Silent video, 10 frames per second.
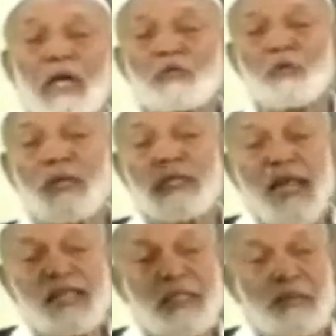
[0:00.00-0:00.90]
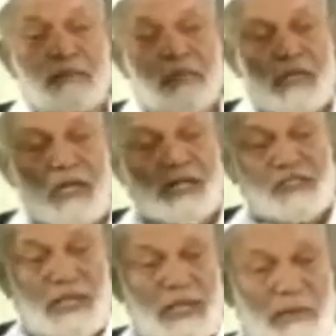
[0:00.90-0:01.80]
used to work night time, little
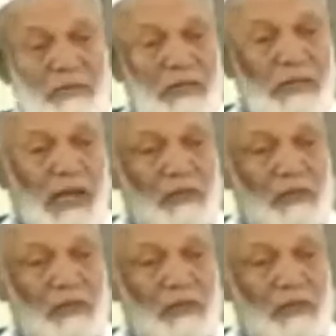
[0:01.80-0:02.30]
extra time. I had